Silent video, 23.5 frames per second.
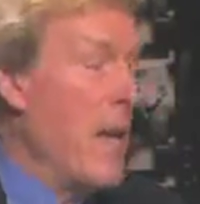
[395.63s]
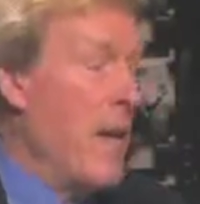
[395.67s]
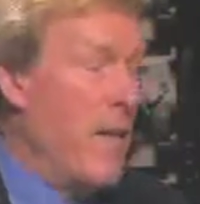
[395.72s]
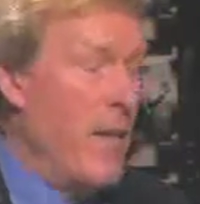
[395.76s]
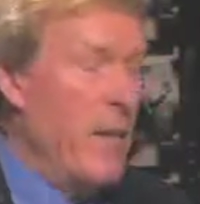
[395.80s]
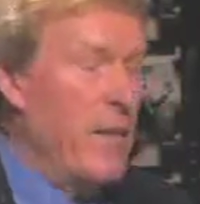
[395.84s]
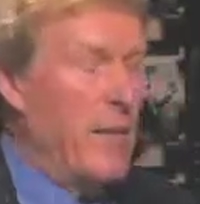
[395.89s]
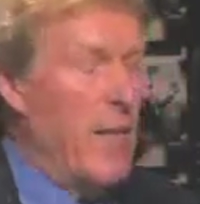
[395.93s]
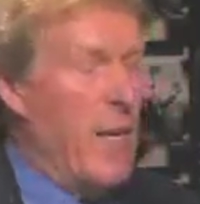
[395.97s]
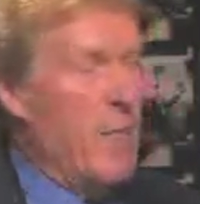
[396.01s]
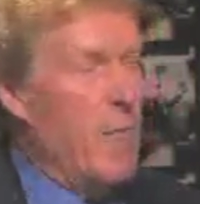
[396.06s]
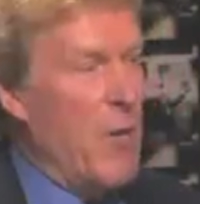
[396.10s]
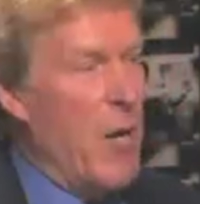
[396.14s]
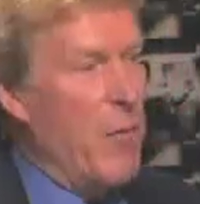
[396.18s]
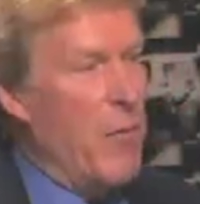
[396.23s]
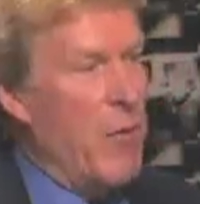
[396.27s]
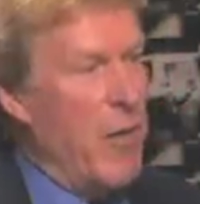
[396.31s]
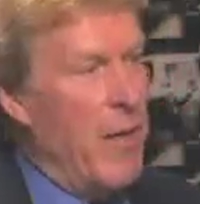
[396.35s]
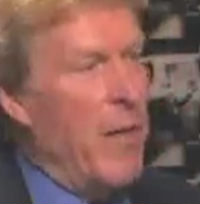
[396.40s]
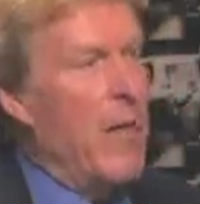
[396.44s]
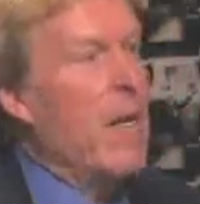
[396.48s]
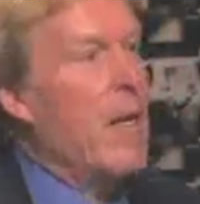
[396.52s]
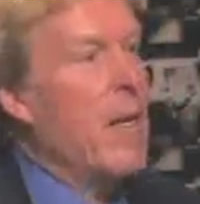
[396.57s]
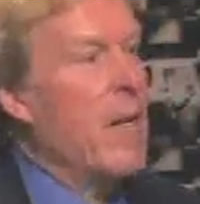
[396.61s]
The same way
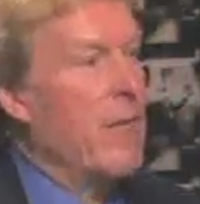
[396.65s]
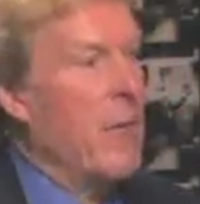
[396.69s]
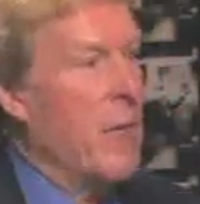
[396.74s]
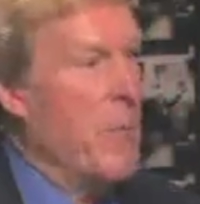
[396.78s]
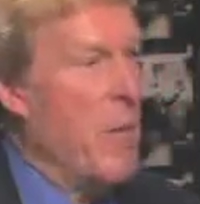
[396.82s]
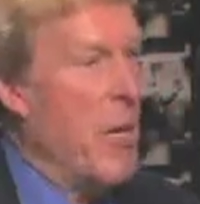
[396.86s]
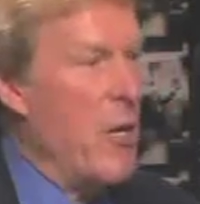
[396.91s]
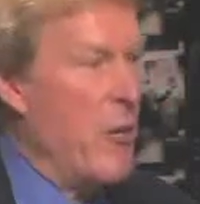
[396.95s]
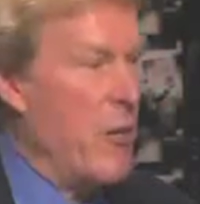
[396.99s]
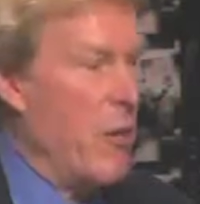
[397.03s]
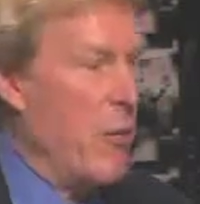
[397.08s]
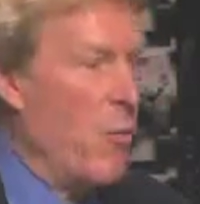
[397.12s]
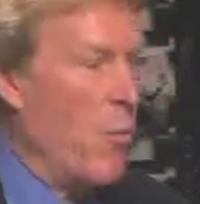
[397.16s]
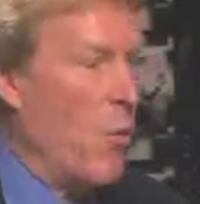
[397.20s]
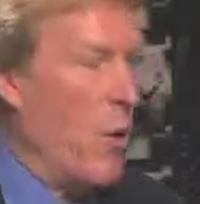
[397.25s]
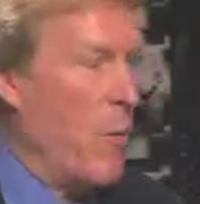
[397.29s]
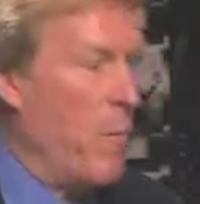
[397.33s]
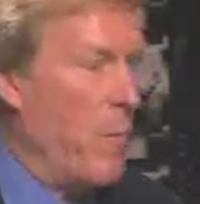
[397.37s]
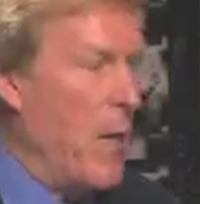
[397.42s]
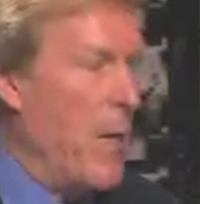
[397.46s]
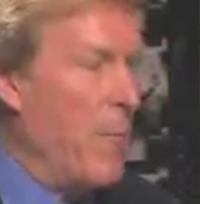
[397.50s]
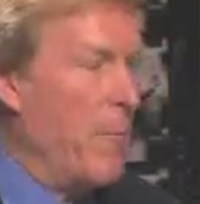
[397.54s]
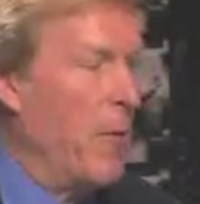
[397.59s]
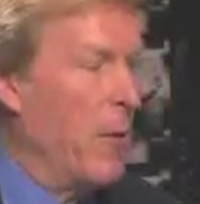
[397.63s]
with any information
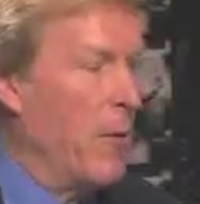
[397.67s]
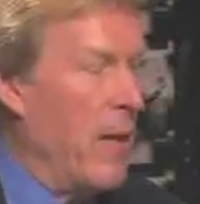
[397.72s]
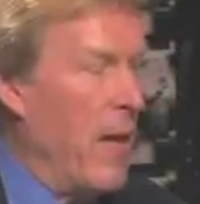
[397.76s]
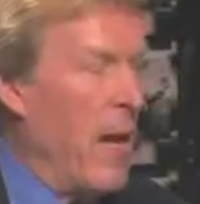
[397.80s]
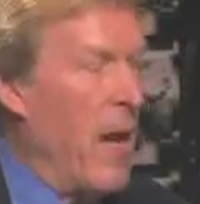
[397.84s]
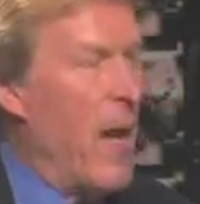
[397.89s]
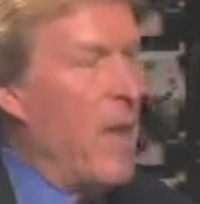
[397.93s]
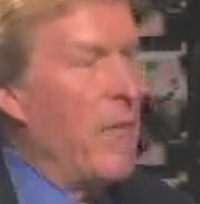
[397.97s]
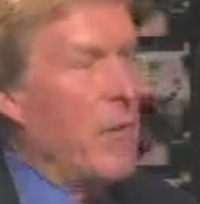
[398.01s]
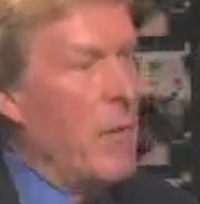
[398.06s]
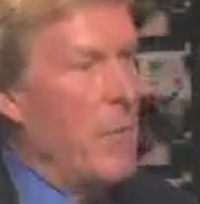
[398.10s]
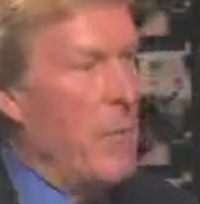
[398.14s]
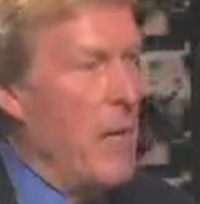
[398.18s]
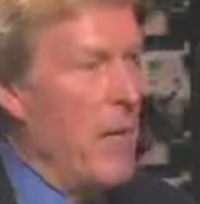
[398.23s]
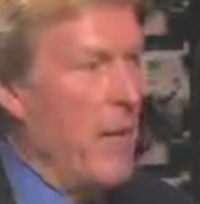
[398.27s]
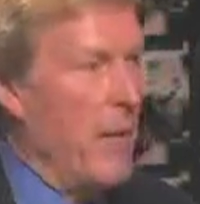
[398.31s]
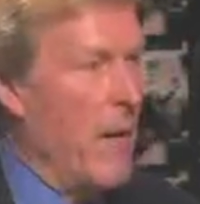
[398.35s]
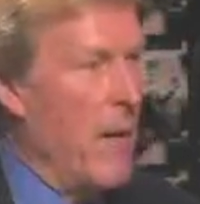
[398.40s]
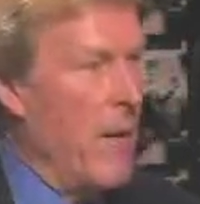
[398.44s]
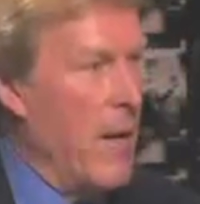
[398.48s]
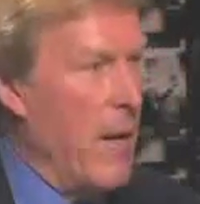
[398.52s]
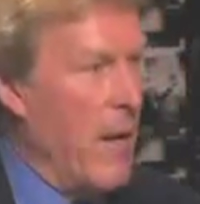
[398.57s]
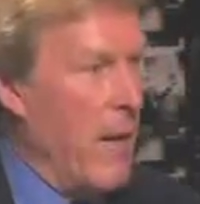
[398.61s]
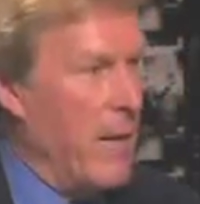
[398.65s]
with people that have to make
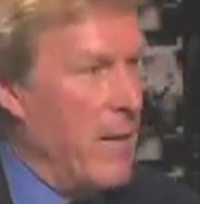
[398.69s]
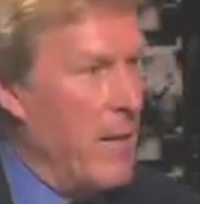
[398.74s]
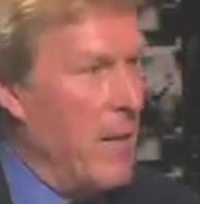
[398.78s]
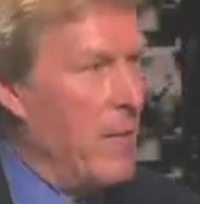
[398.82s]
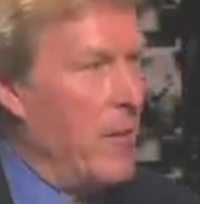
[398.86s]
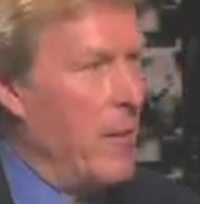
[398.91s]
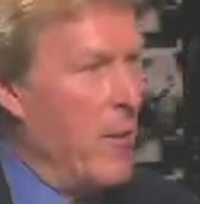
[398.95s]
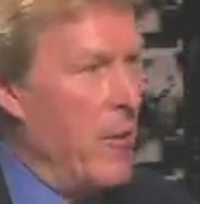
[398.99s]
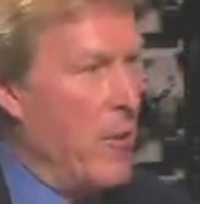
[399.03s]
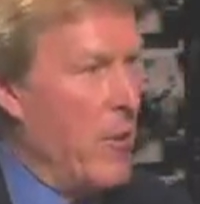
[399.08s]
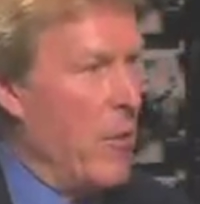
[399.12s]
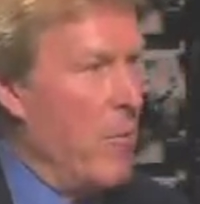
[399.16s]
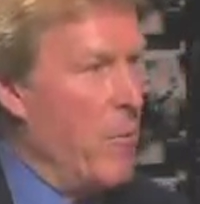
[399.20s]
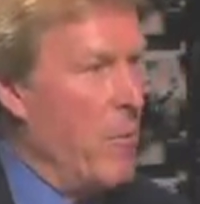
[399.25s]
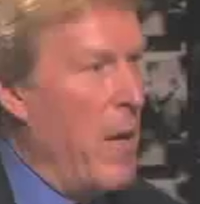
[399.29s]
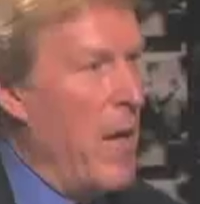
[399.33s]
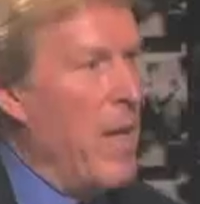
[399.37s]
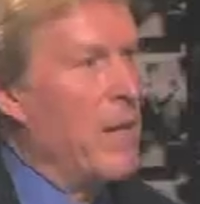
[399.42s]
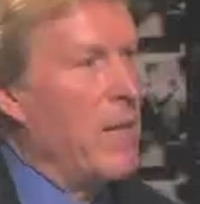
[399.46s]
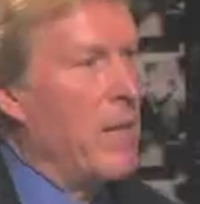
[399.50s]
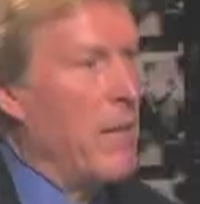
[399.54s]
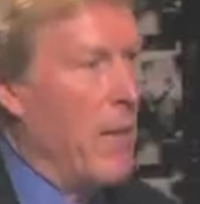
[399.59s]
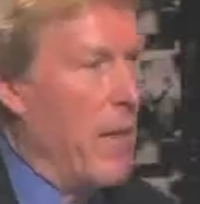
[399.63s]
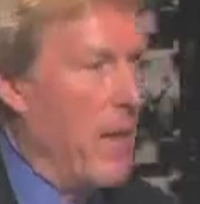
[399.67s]
a decision
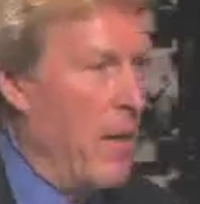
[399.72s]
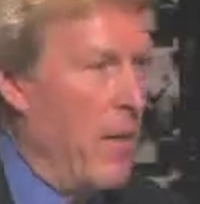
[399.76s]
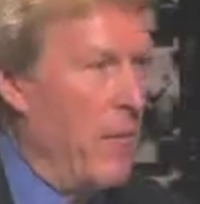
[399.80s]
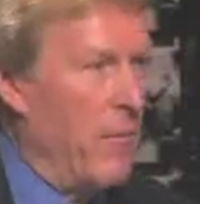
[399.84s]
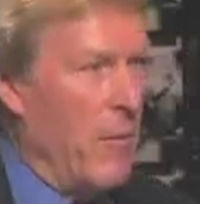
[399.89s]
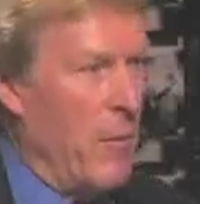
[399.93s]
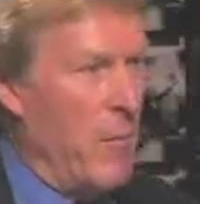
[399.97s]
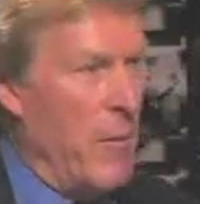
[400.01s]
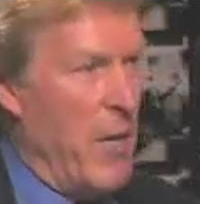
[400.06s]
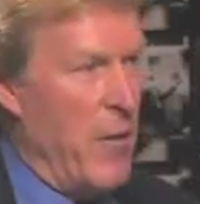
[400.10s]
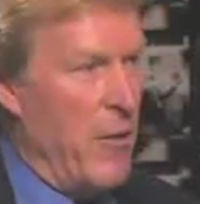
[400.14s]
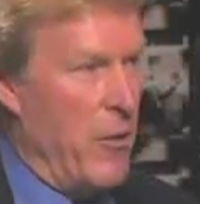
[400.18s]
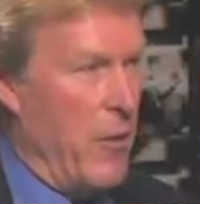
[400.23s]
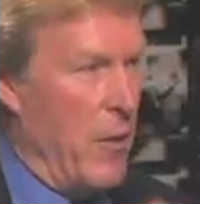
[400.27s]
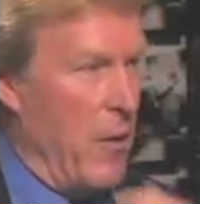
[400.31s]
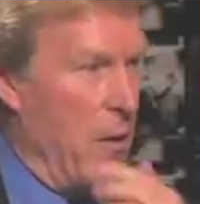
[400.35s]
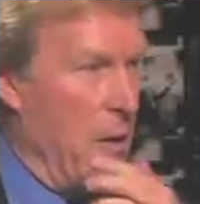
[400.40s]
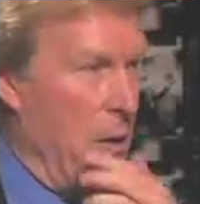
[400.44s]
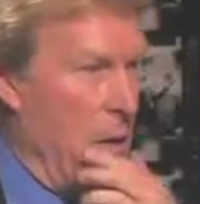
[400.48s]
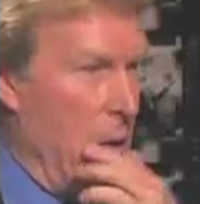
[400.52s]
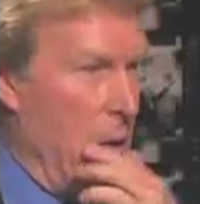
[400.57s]
based on information.